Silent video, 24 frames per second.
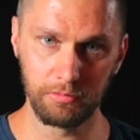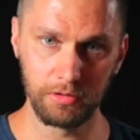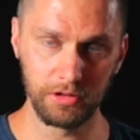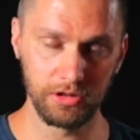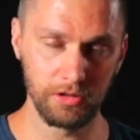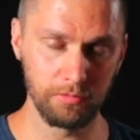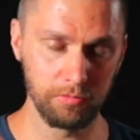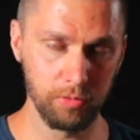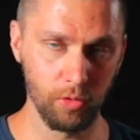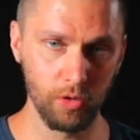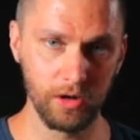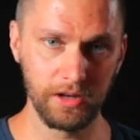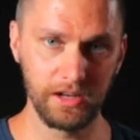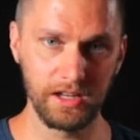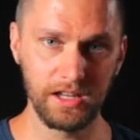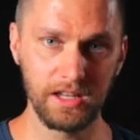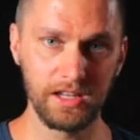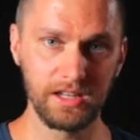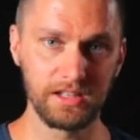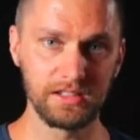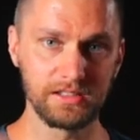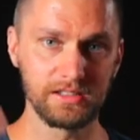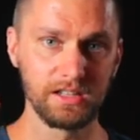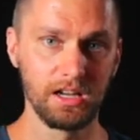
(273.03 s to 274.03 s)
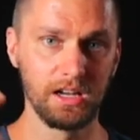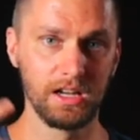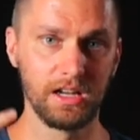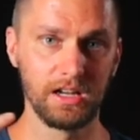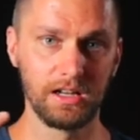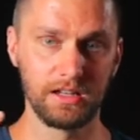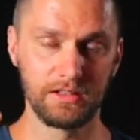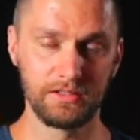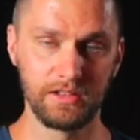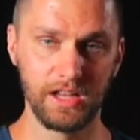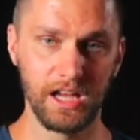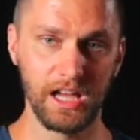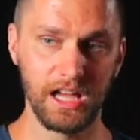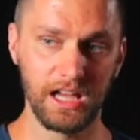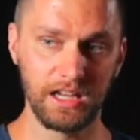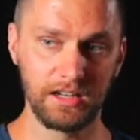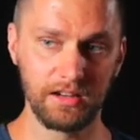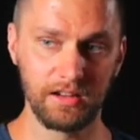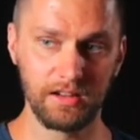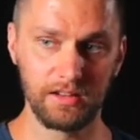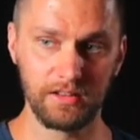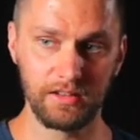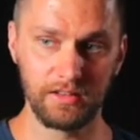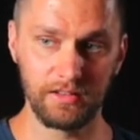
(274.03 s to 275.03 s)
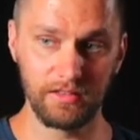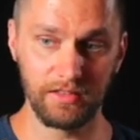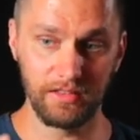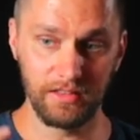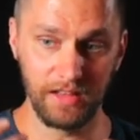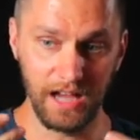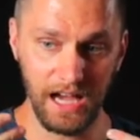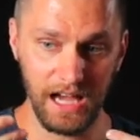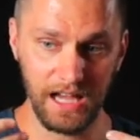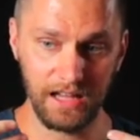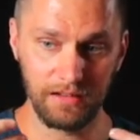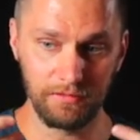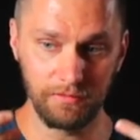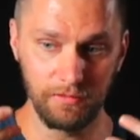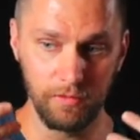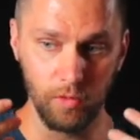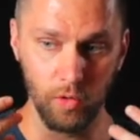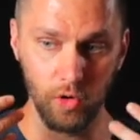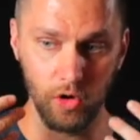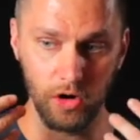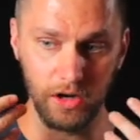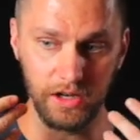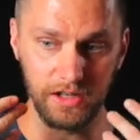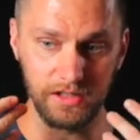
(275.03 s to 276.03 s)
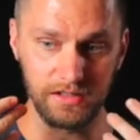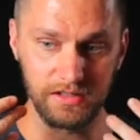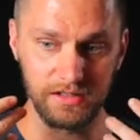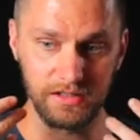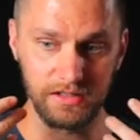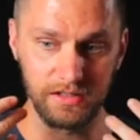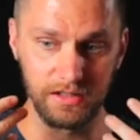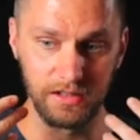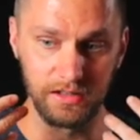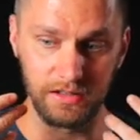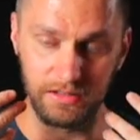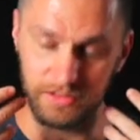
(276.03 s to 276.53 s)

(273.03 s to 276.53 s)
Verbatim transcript: But the point is that that voice